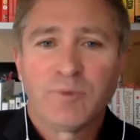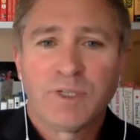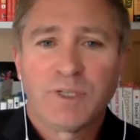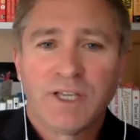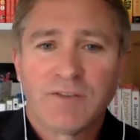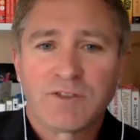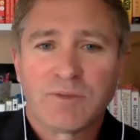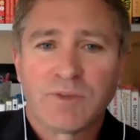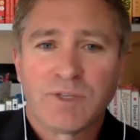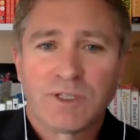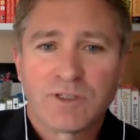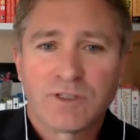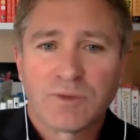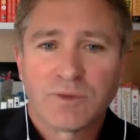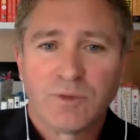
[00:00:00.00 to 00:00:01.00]
but have some
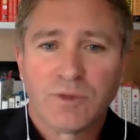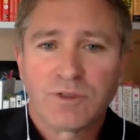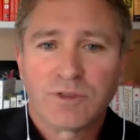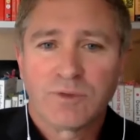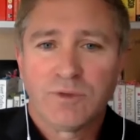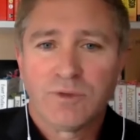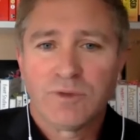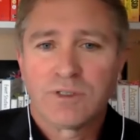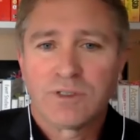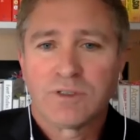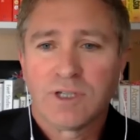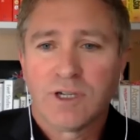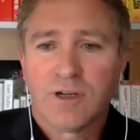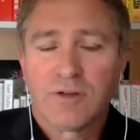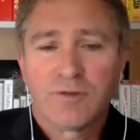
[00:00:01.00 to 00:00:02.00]
things to work towards
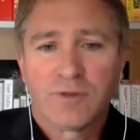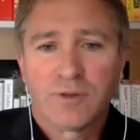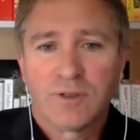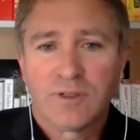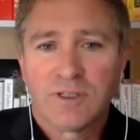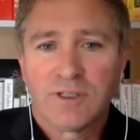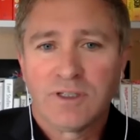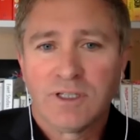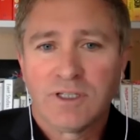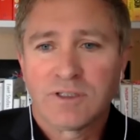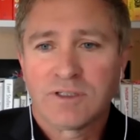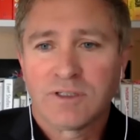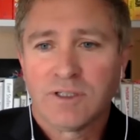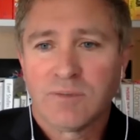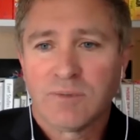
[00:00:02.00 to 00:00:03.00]
and going for it, then
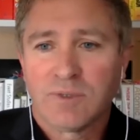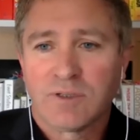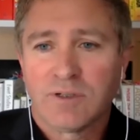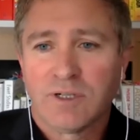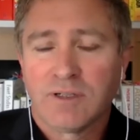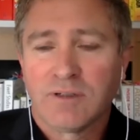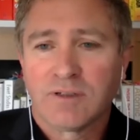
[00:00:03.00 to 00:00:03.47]
that's be great.